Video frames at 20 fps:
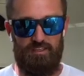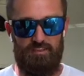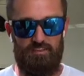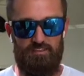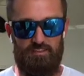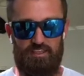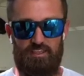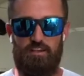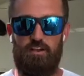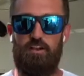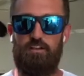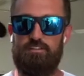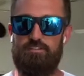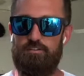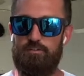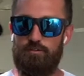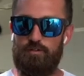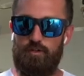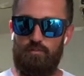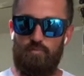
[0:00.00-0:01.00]
the
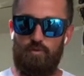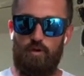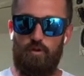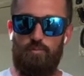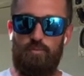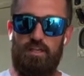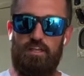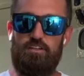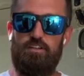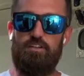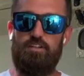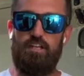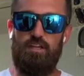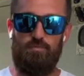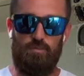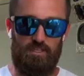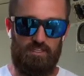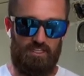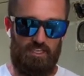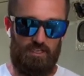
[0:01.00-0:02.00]
auxiliary propane
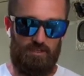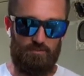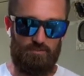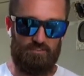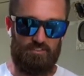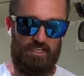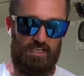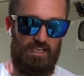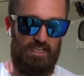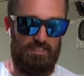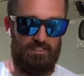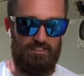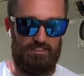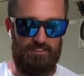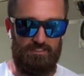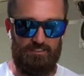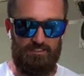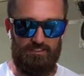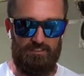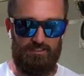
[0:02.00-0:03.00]
hookup on the outside,
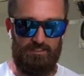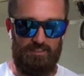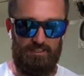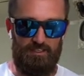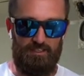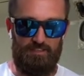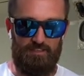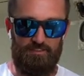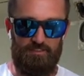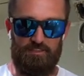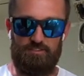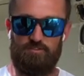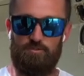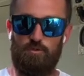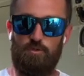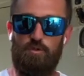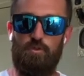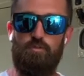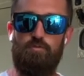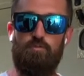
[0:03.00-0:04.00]
the
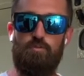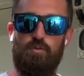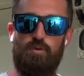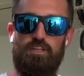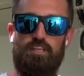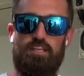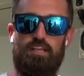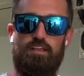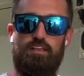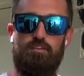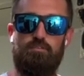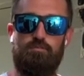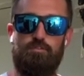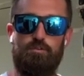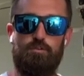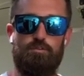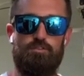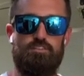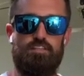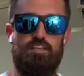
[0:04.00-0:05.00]
dual 40 gallon
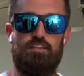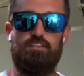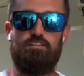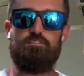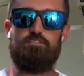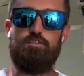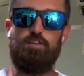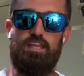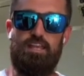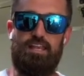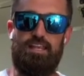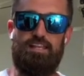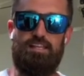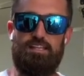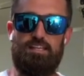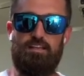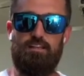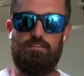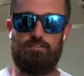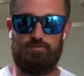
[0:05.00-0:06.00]
fuel cells, so the 80
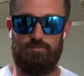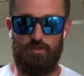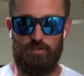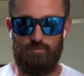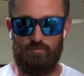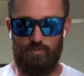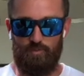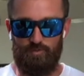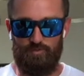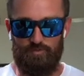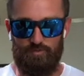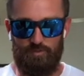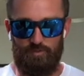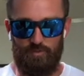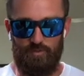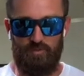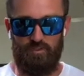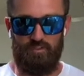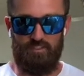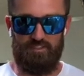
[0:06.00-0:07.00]
gallons of onboard
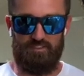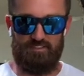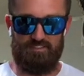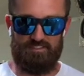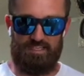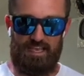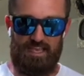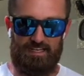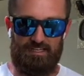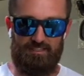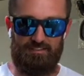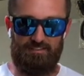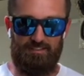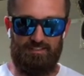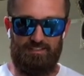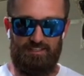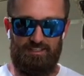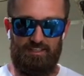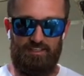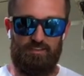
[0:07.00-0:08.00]
fuel is added.
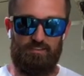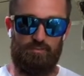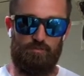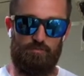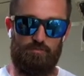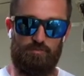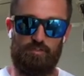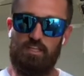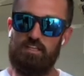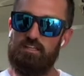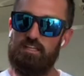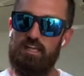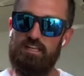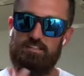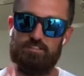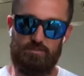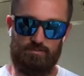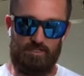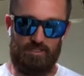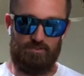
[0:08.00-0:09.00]
The
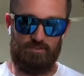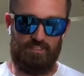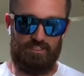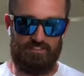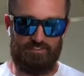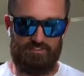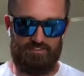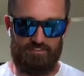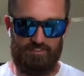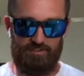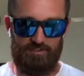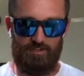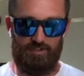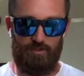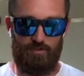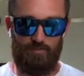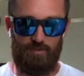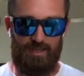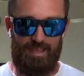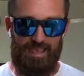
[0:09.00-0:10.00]
floodlights around the exterior
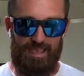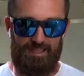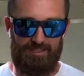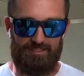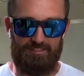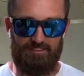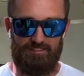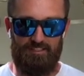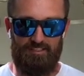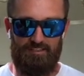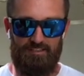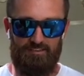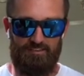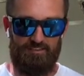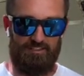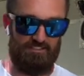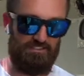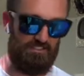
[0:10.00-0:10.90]
were added. This